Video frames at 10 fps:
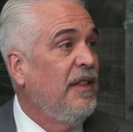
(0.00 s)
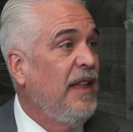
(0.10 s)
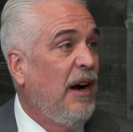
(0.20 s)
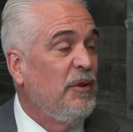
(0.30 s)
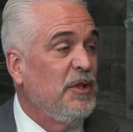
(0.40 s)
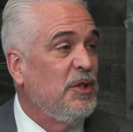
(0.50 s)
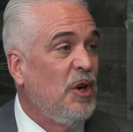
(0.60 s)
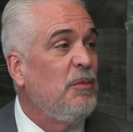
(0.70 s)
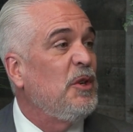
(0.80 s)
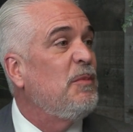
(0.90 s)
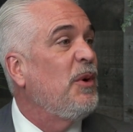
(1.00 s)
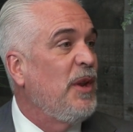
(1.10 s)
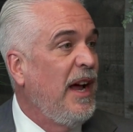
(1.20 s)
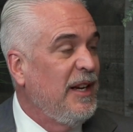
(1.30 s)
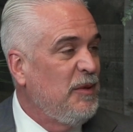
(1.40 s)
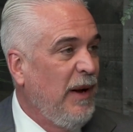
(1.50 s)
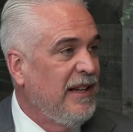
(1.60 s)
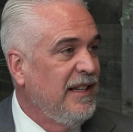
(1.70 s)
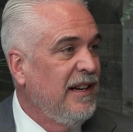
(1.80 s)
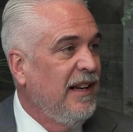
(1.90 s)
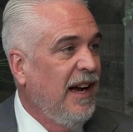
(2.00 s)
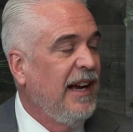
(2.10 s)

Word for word: that was so much more than I expected.